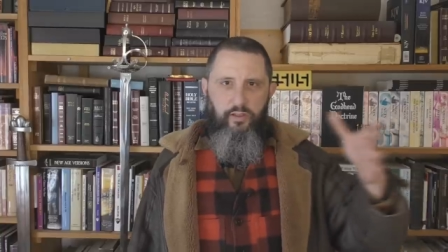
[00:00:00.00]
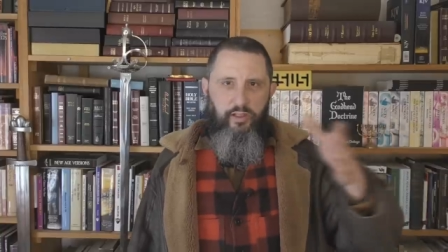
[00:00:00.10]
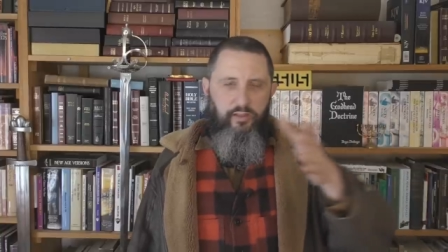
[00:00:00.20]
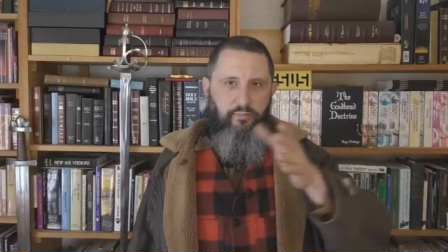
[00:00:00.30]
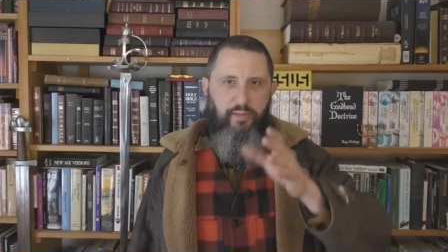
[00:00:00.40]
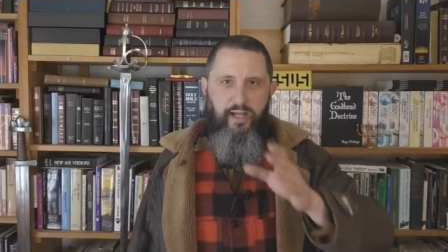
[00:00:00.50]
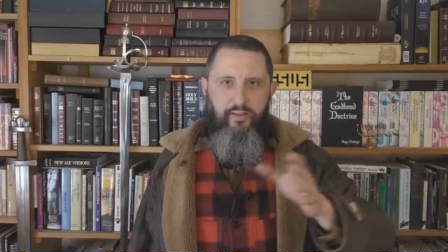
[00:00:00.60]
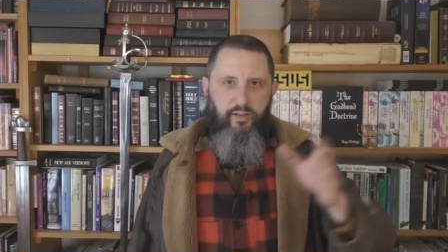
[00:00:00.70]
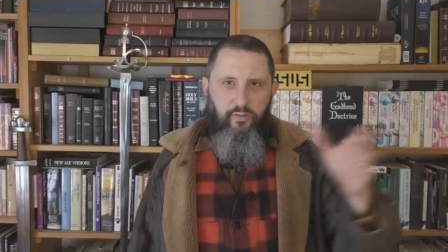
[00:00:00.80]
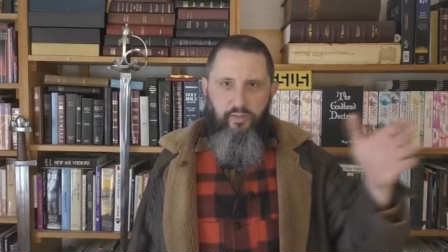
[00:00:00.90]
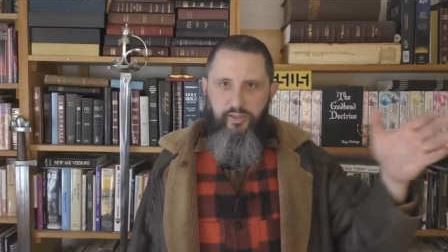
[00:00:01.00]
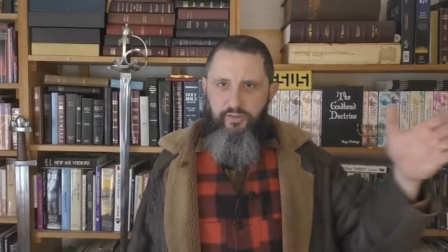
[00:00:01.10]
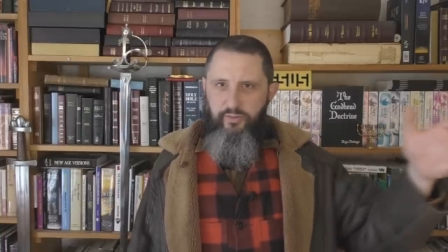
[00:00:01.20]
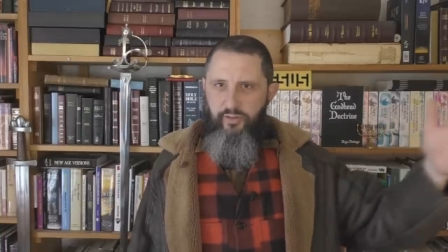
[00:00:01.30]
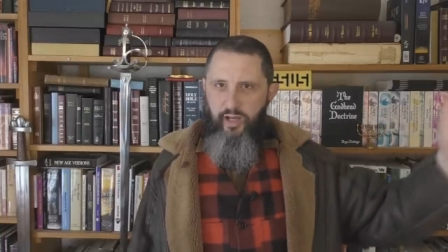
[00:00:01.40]
Like the back there when that
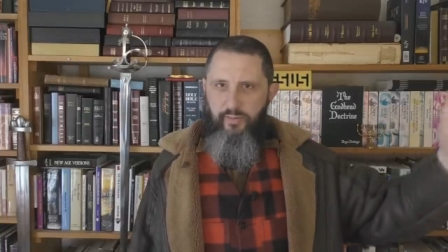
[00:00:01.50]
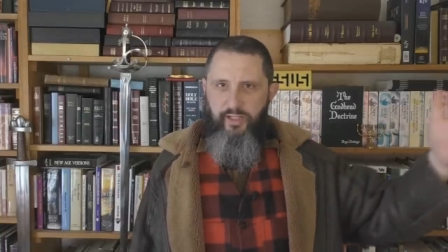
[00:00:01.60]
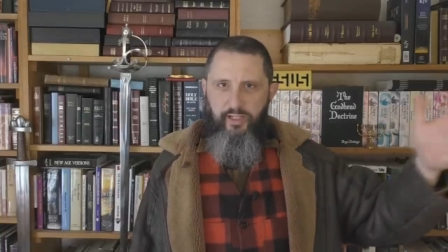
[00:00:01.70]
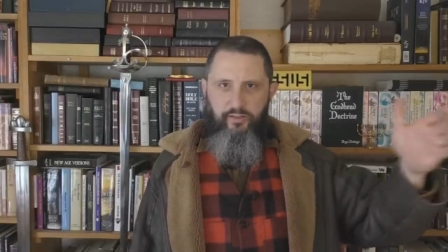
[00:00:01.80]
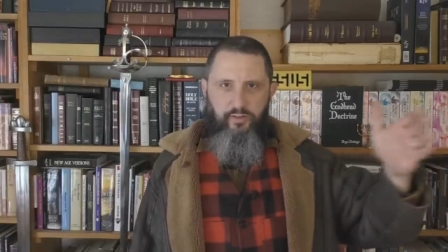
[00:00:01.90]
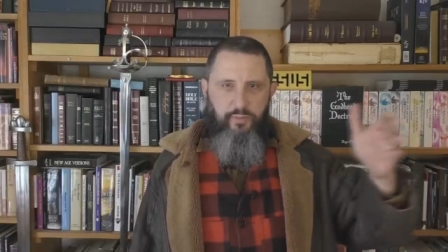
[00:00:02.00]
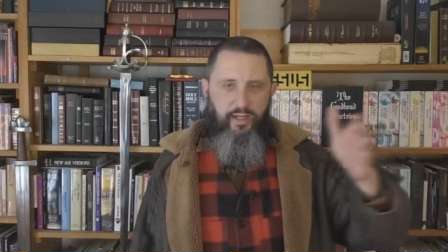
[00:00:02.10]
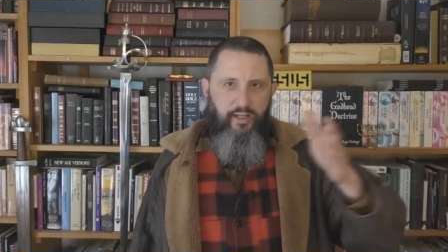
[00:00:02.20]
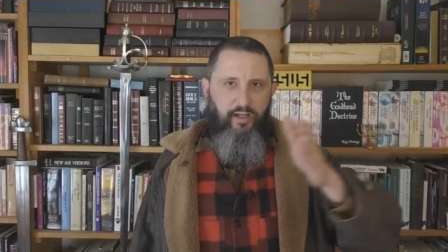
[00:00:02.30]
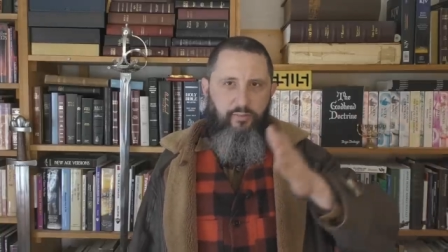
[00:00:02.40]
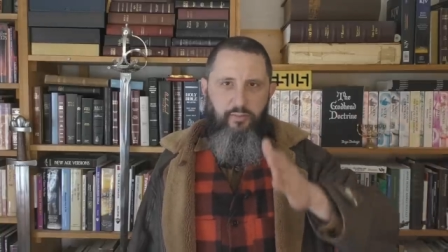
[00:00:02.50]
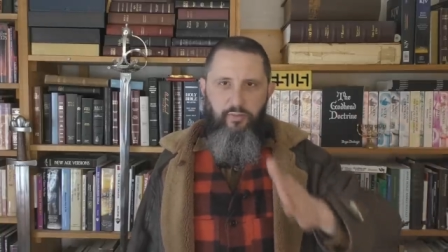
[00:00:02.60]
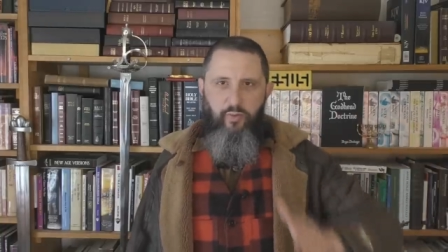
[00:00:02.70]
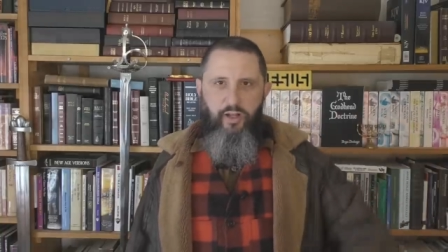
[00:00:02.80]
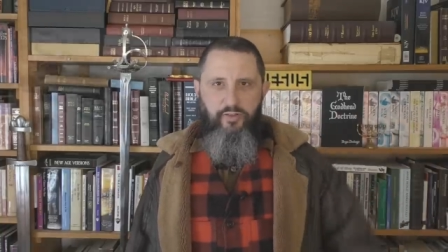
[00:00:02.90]
tsunami hit Japan. I
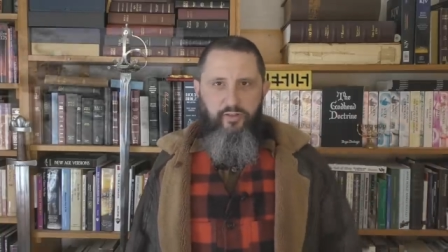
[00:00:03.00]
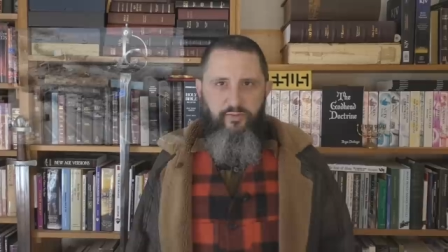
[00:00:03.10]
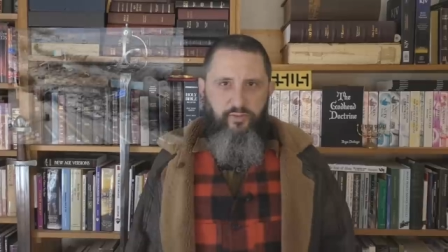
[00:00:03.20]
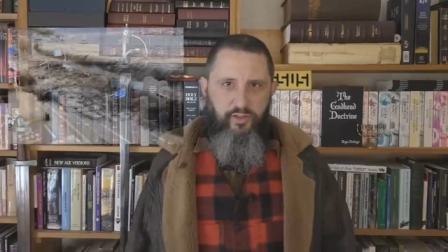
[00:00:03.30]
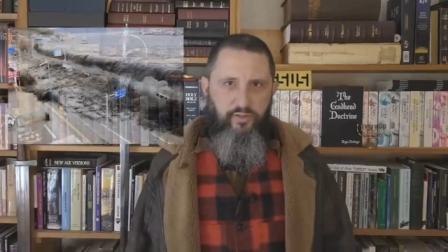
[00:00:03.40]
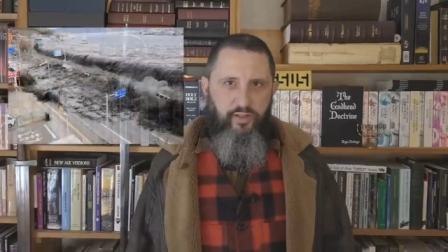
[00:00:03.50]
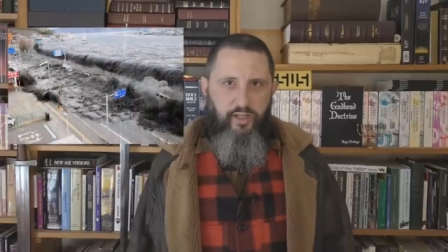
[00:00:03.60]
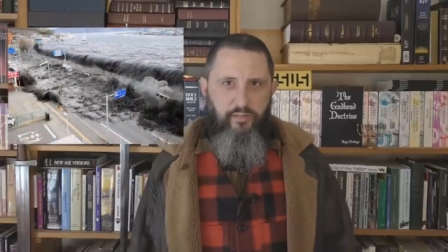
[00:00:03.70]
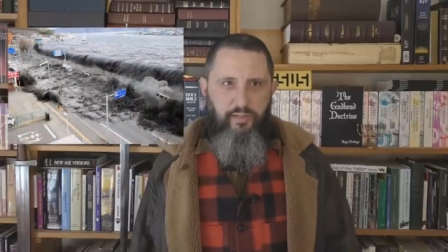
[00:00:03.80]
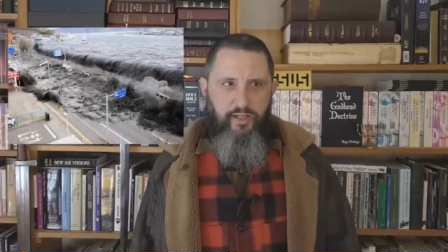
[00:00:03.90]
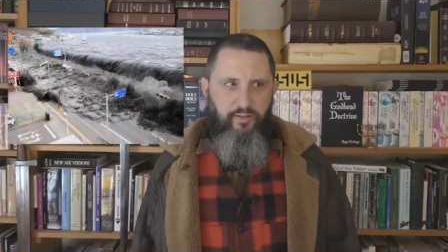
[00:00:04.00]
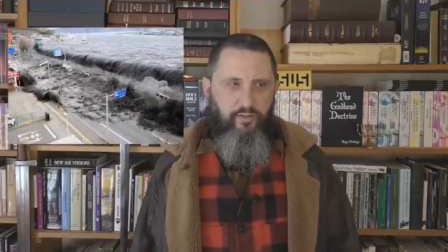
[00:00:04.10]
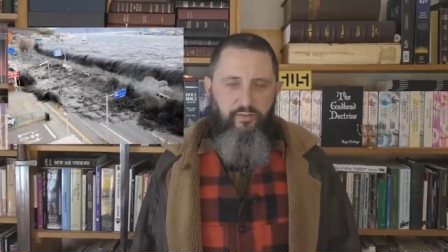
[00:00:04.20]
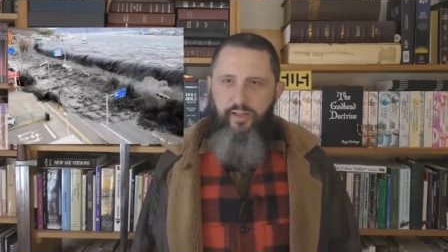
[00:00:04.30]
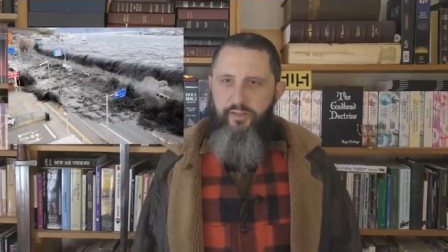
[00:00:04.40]
remember watching the footage of that back in
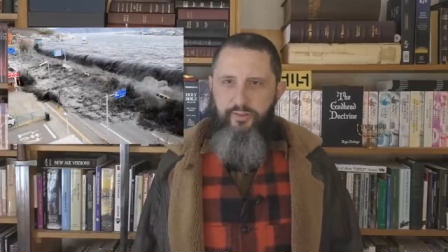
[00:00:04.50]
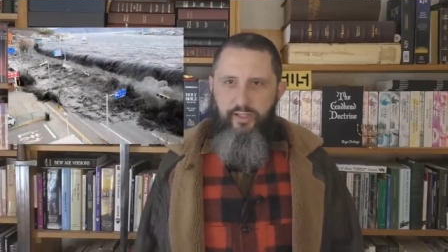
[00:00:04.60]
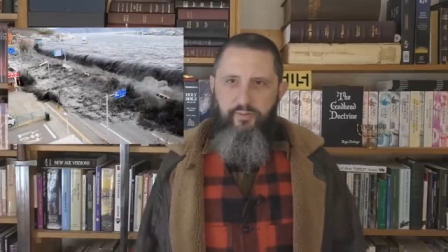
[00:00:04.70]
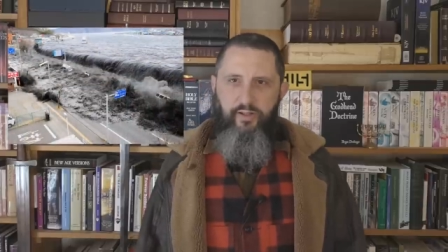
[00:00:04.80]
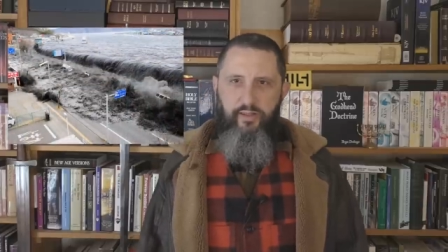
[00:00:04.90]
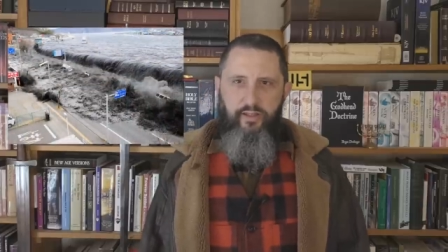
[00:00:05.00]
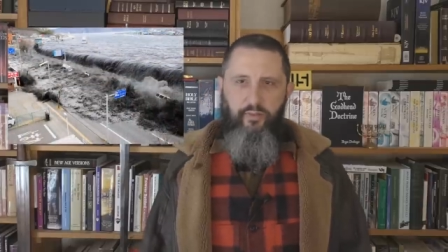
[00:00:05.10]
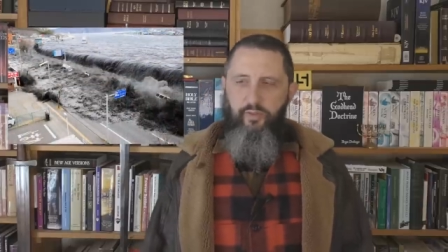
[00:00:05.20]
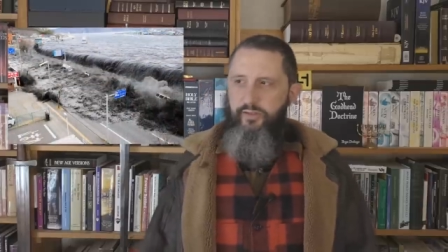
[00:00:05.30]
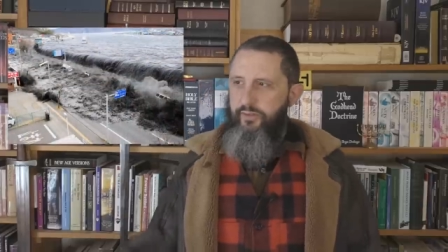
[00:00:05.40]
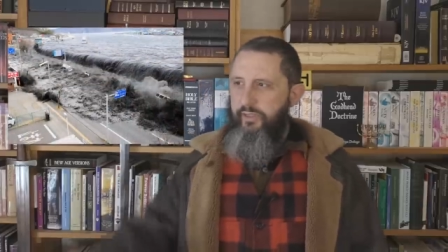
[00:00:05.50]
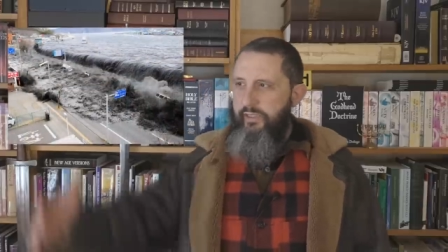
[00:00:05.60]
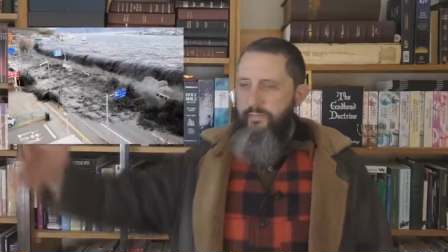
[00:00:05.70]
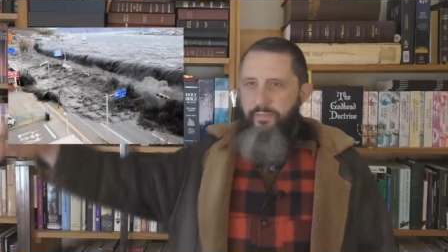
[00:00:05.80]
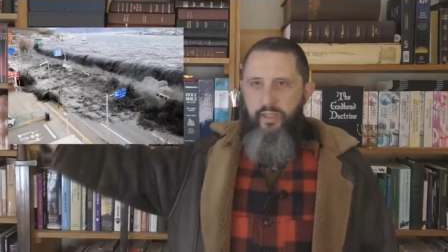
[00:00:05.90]
2011, I think it was.
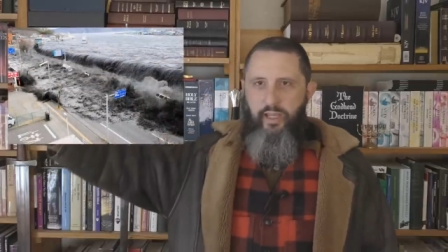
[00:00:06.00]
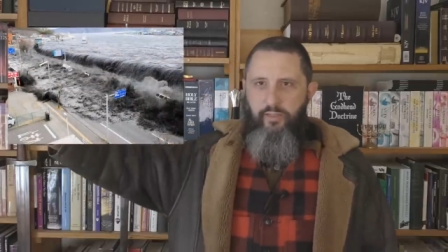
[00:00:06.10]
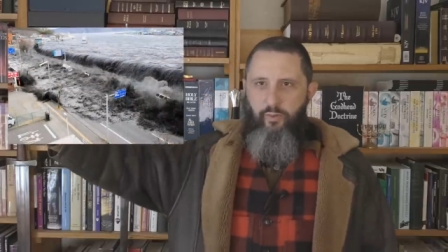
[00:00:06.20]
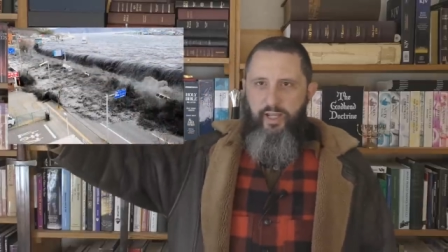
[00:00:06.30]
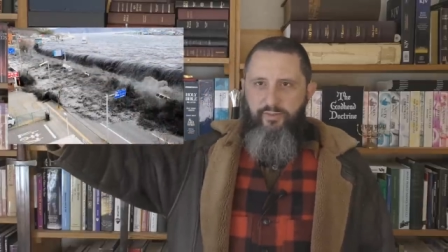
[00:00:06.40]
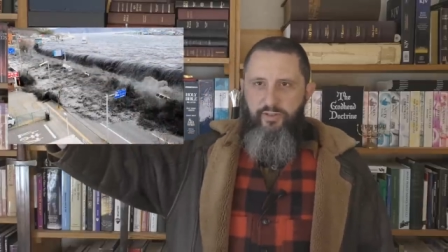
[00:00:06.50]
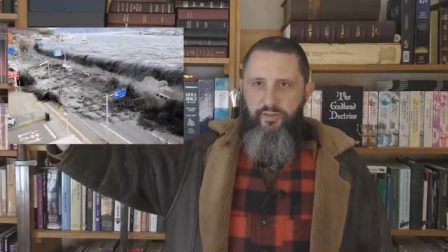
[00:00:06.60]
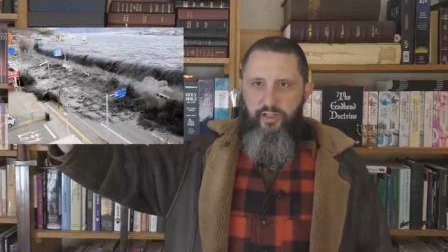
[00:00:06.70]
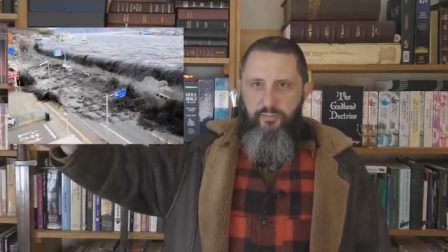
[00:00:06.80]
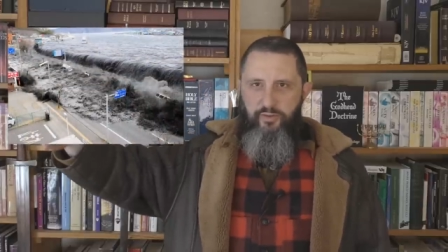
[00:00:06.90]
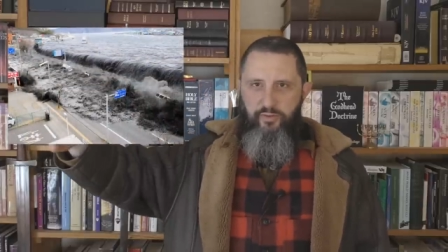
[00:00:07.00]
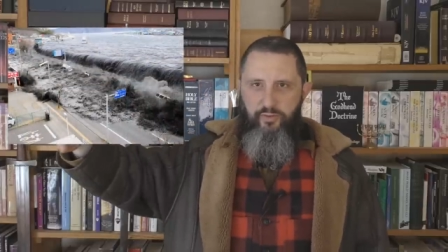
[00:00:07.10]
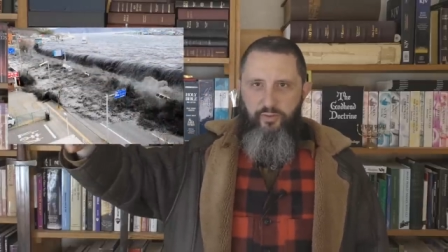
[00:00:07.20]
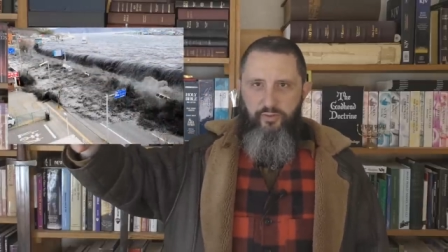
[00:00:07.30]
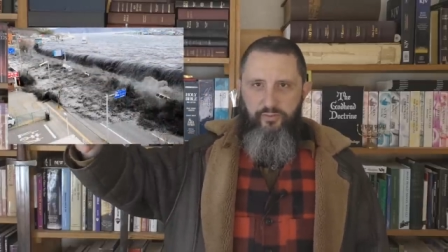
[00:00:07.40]
And the wave just comes
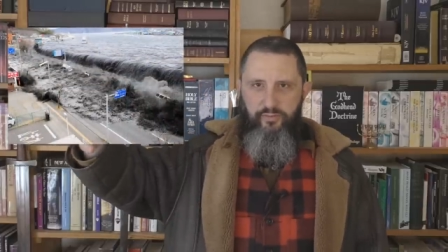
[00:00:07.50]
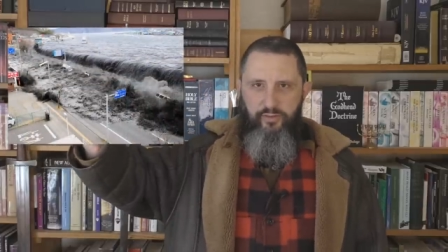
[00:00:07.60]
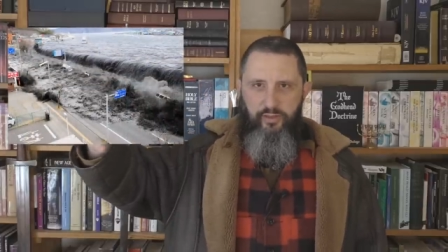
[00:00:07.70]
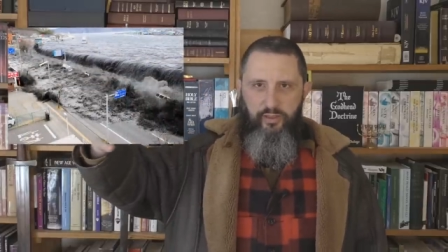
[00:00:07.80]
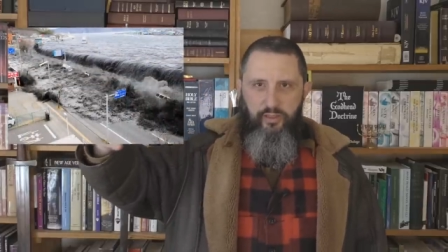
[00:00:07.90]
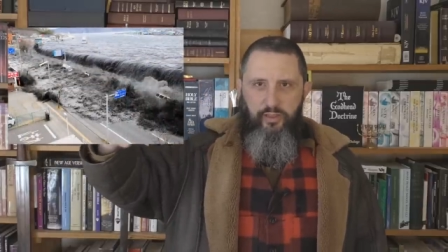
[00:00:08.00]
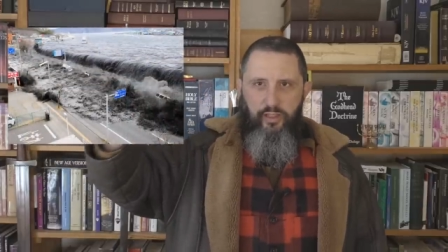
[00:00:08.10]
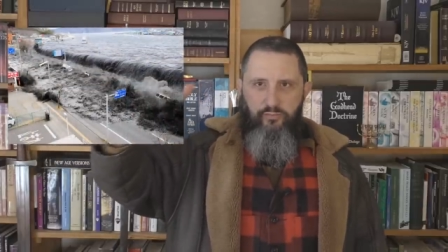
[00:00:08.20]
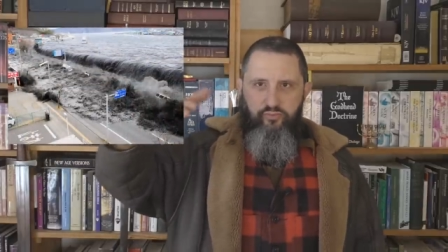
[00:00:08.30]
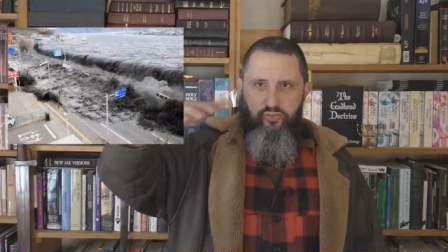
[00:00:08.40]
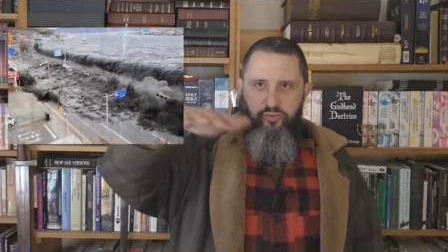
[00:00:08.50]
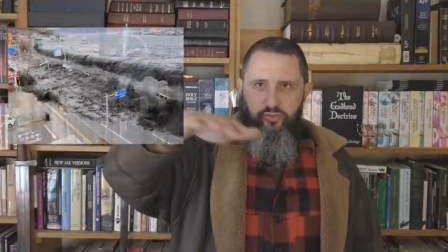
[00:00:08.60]
through and